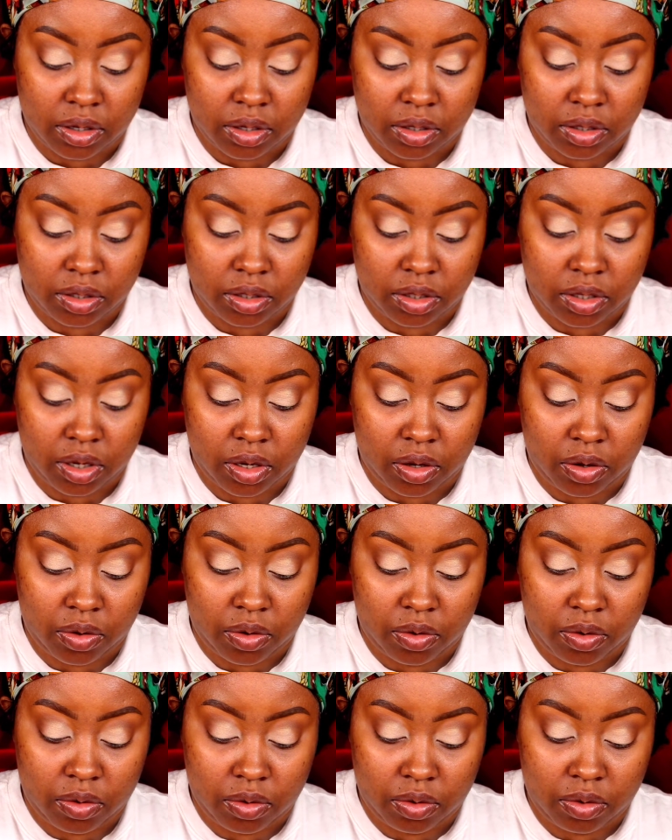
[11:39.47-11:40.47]
So
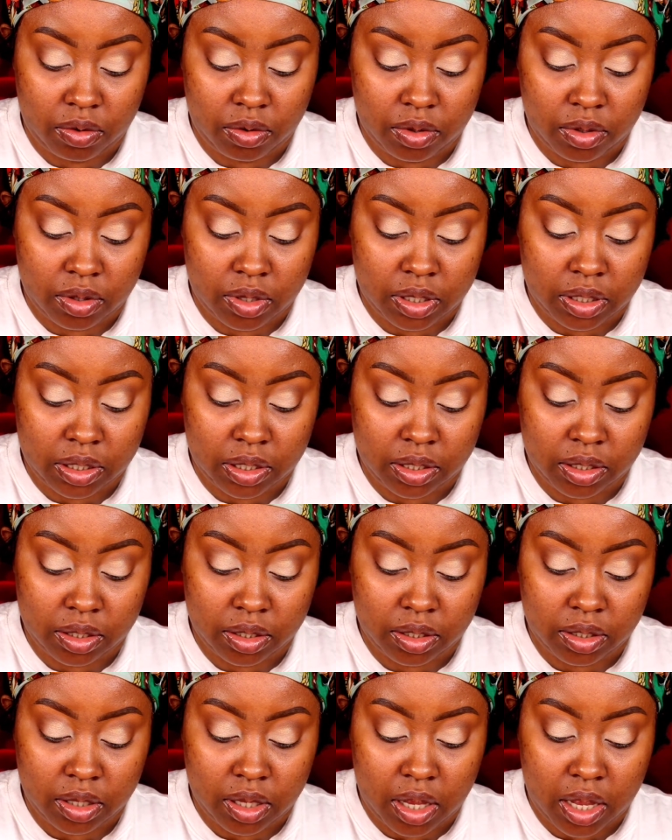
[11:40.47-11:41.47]
this
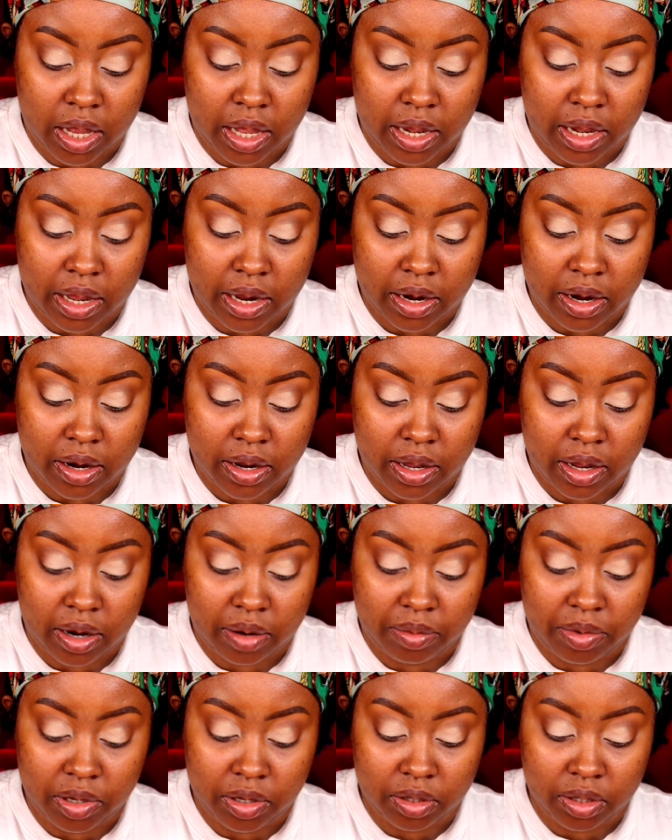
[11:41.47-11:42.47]
is the eyeliner that
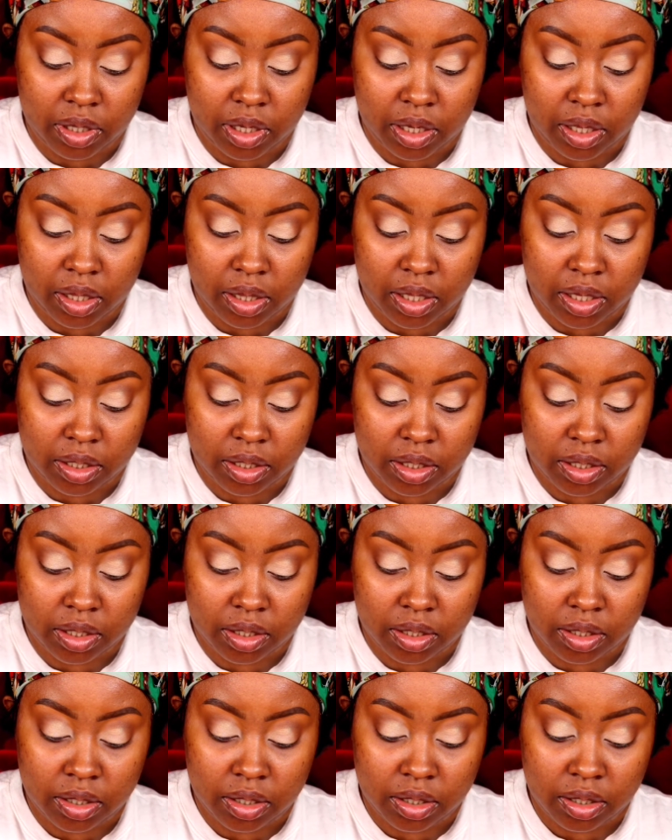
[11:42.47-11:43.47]
I'm using. This
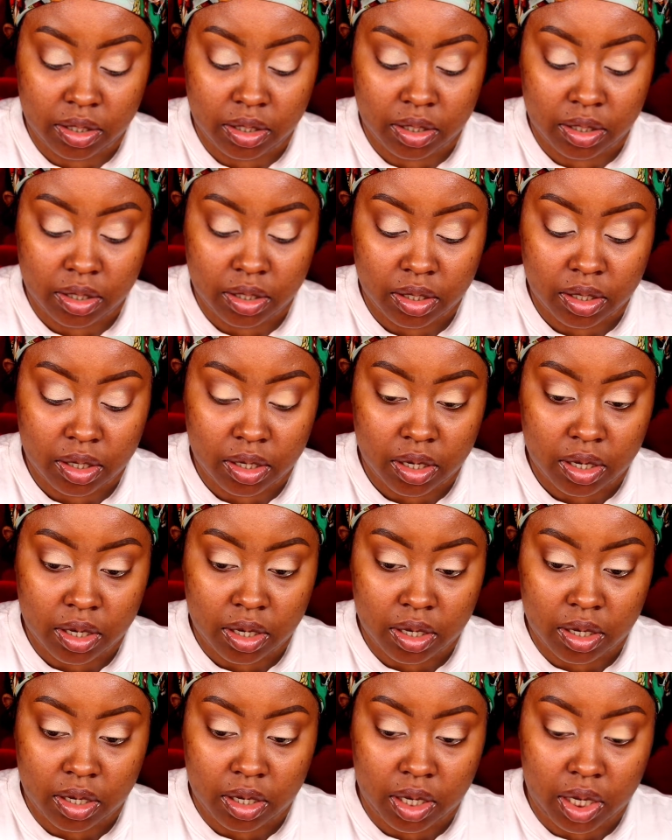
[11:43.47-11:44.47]
is
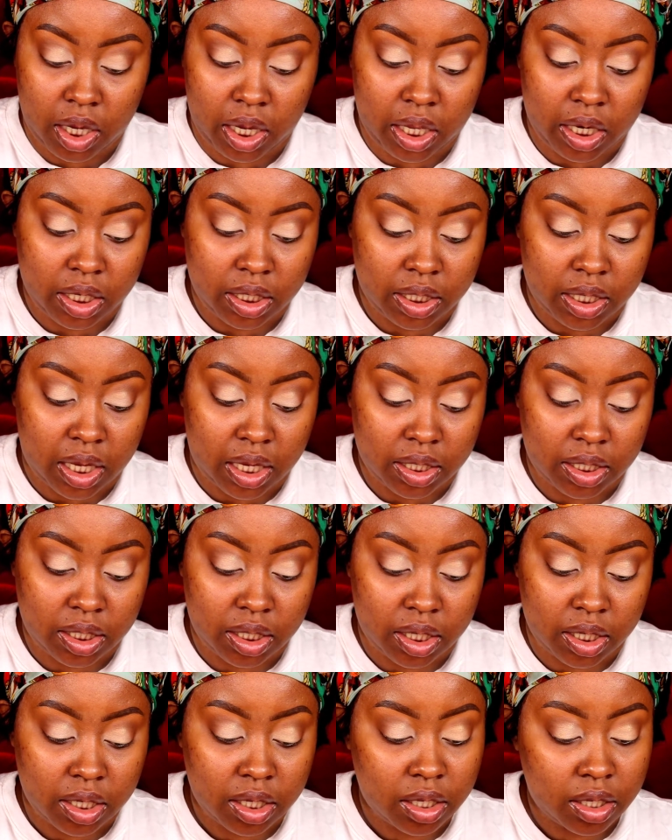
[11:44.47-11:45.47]

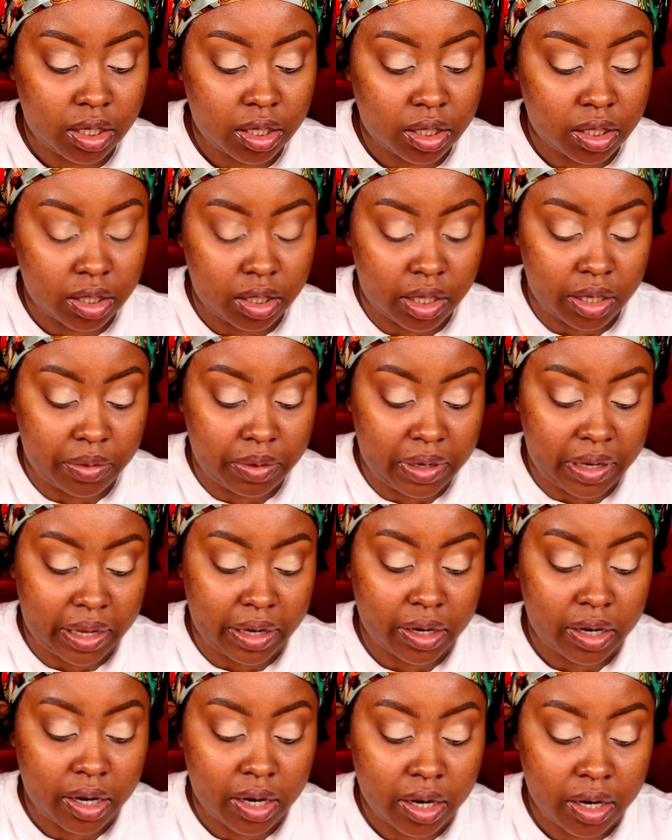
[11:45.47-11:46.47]
Anastasia liquid
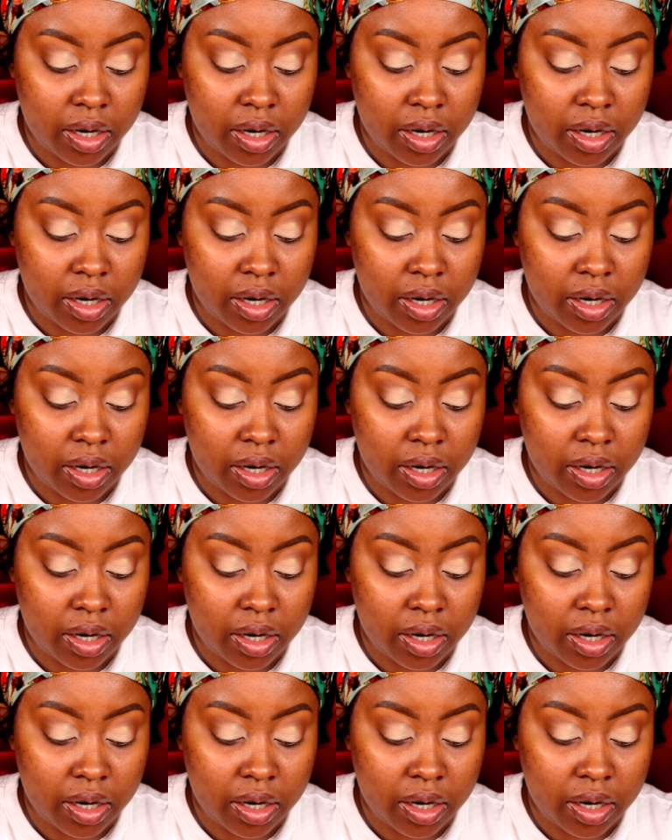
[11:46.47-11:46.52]
liner.